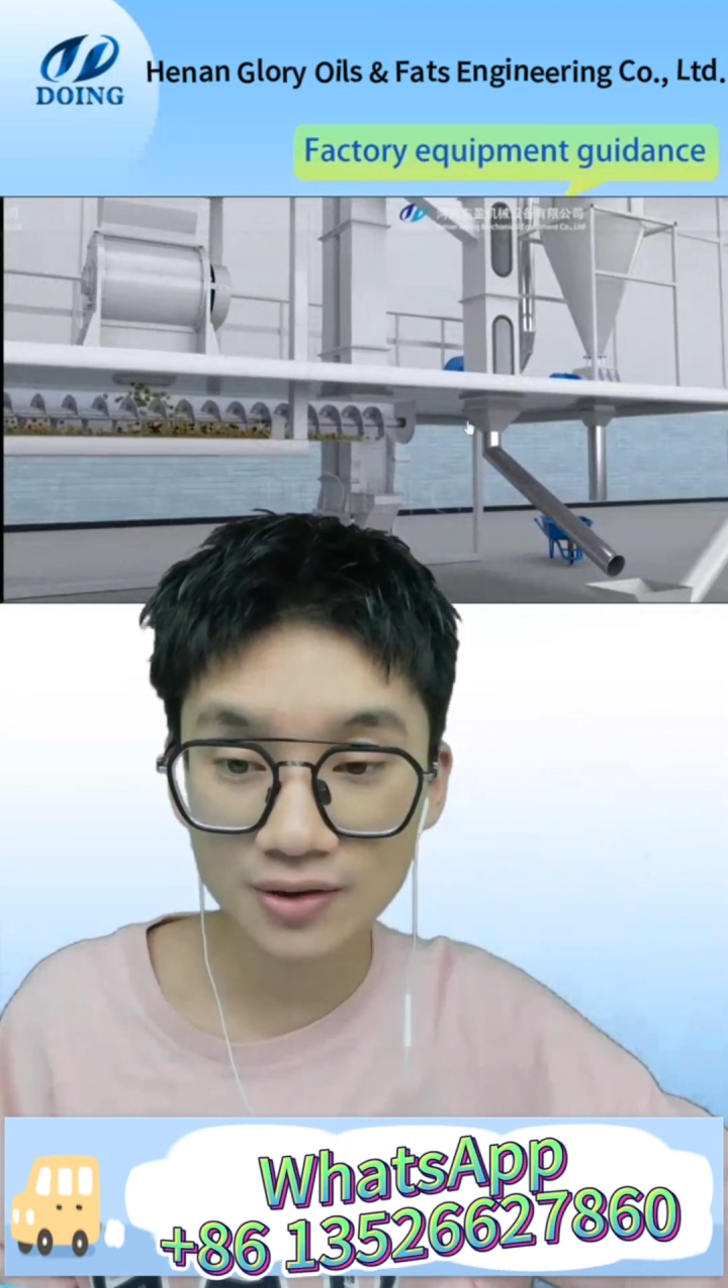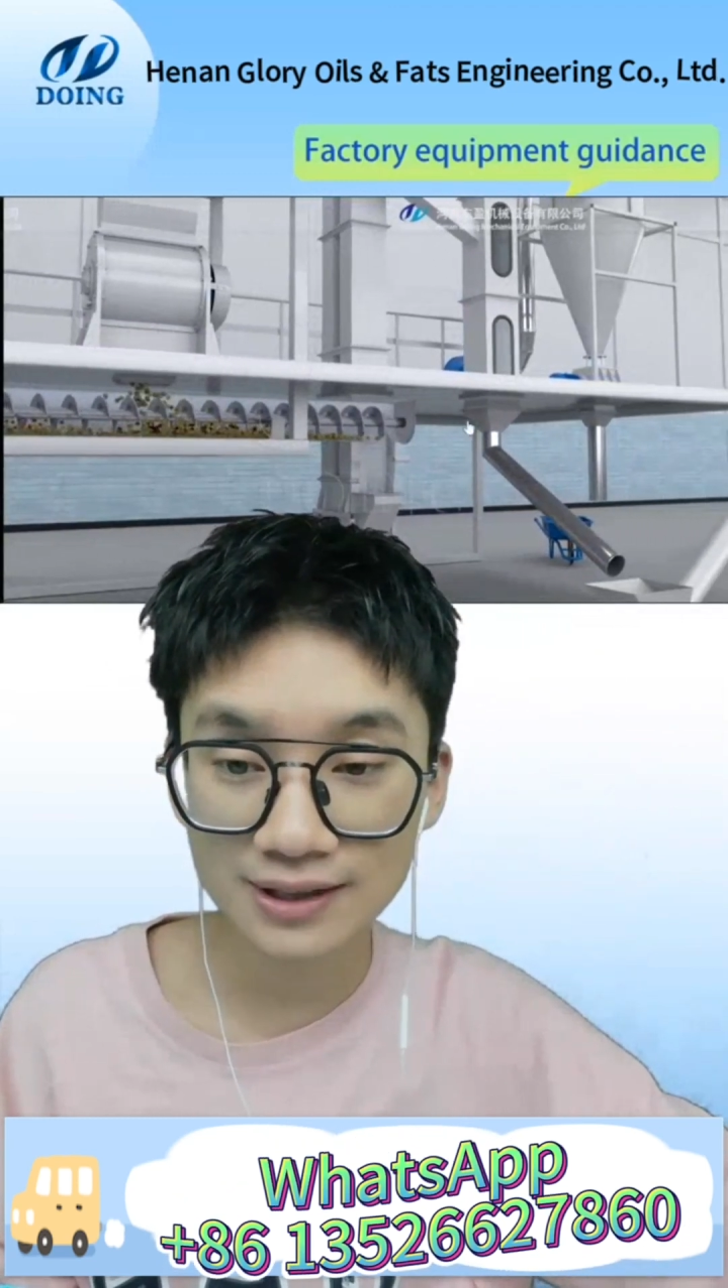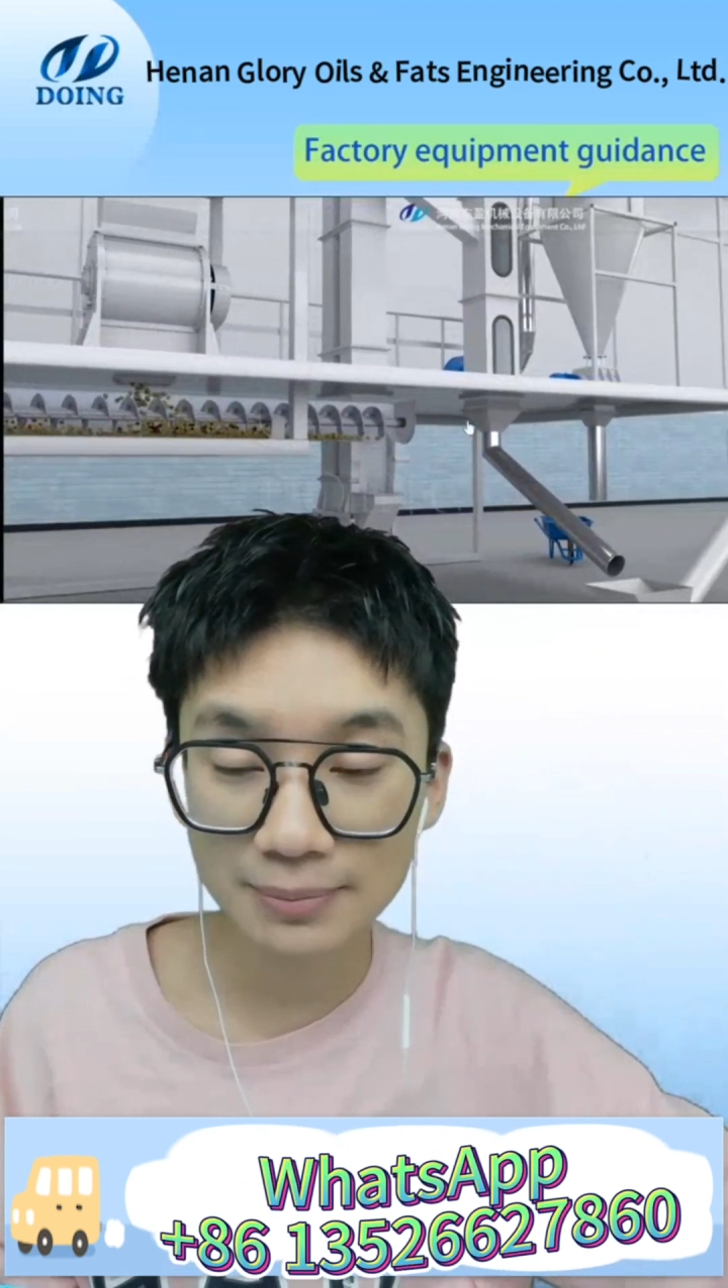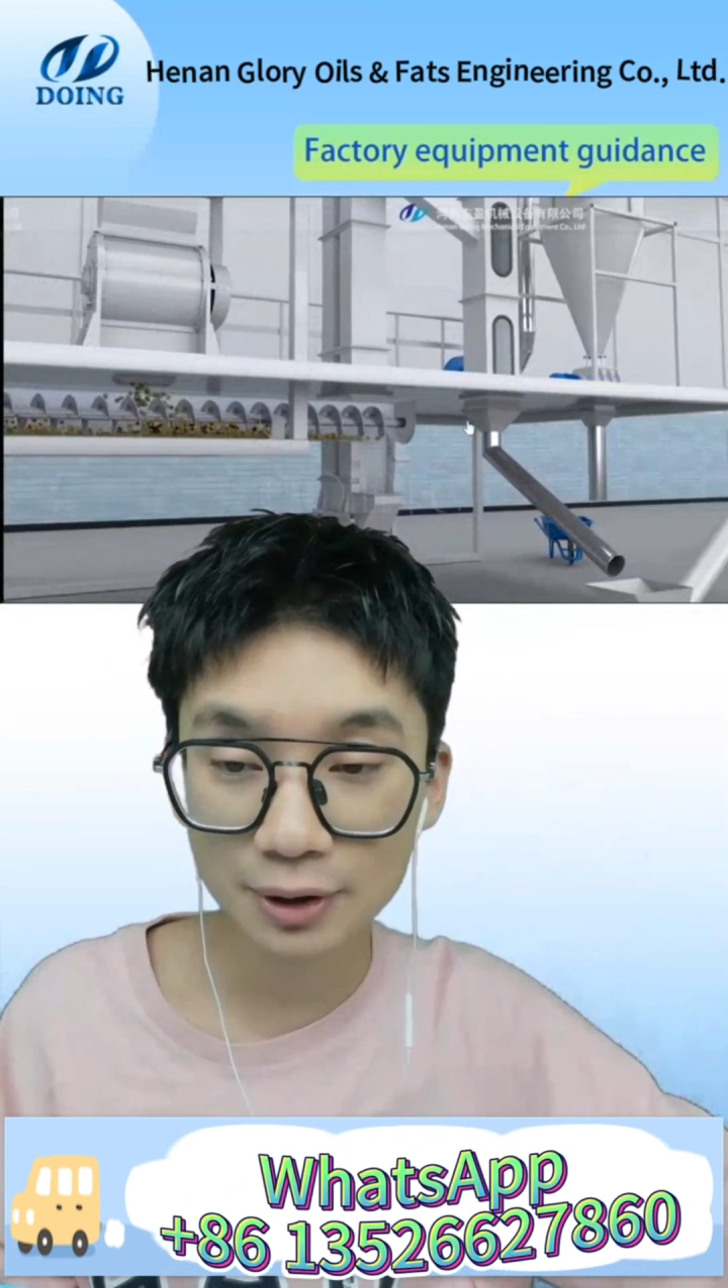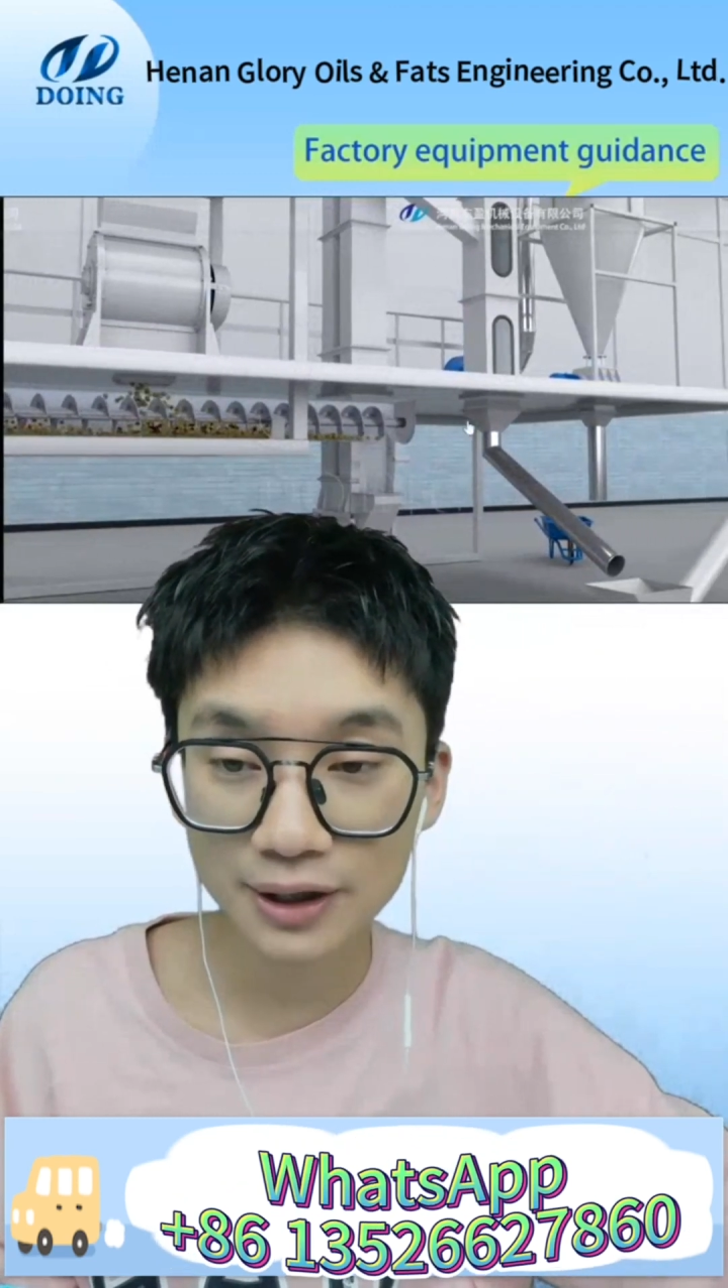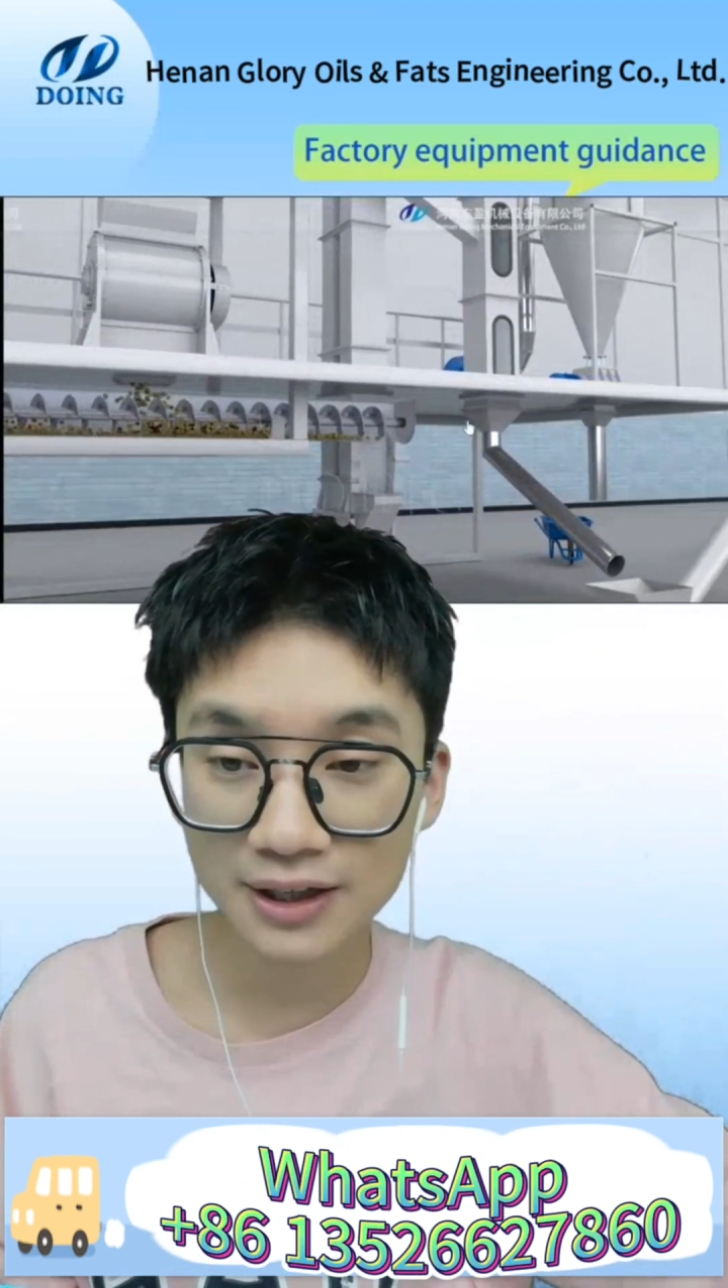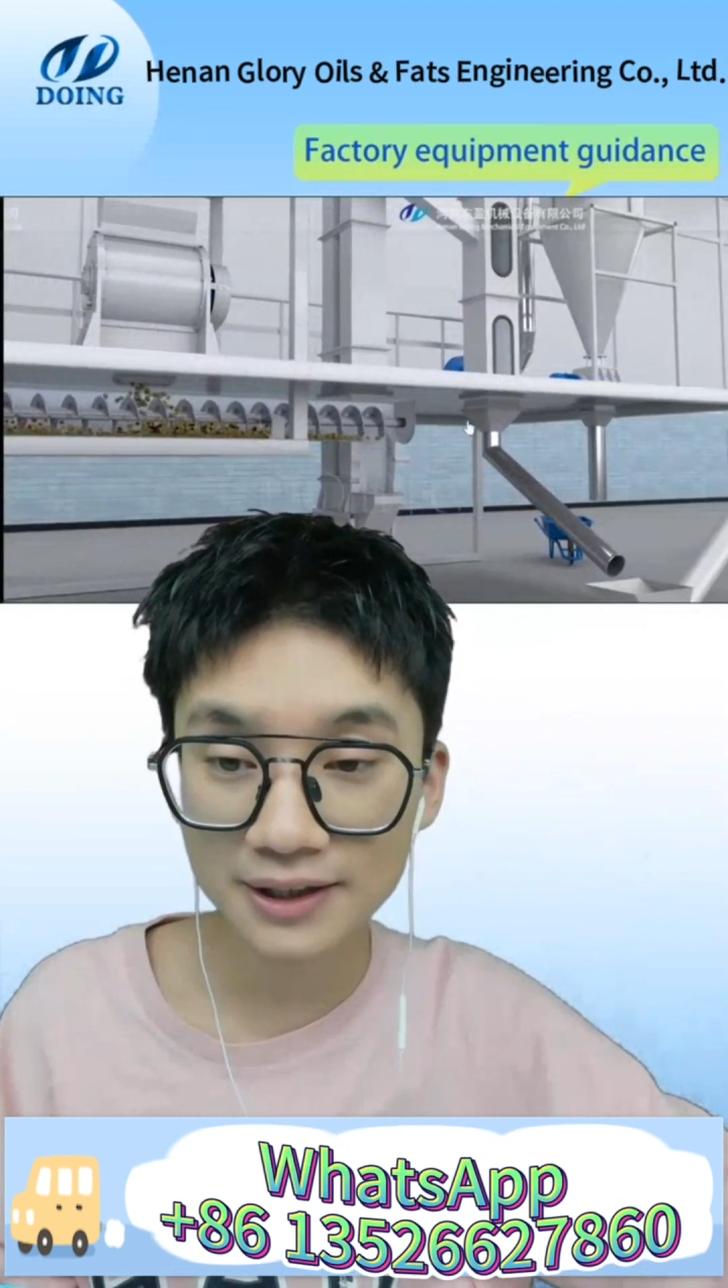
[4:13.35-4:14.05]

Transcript: separator